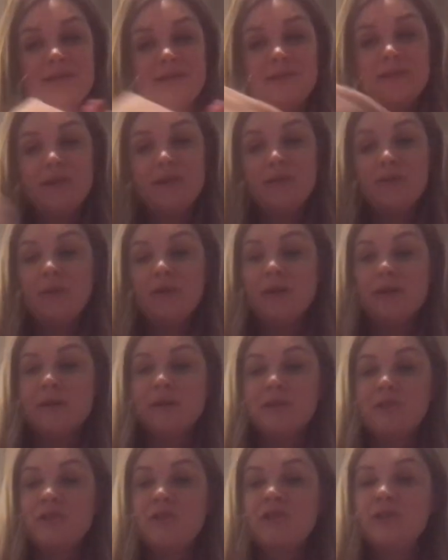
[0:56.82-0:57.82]
You can go
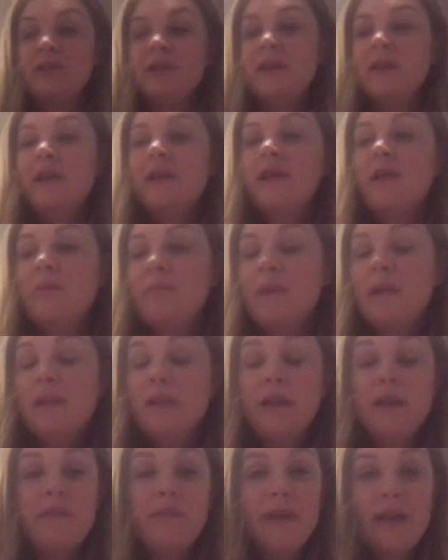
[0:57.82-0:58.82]
watch my
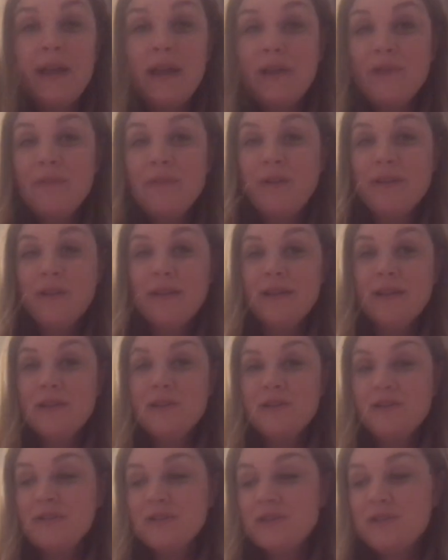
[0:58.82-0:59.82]
love-hate
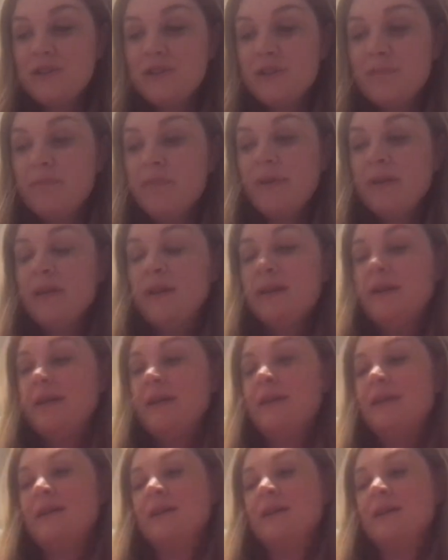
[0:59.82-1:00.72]
relationship uh,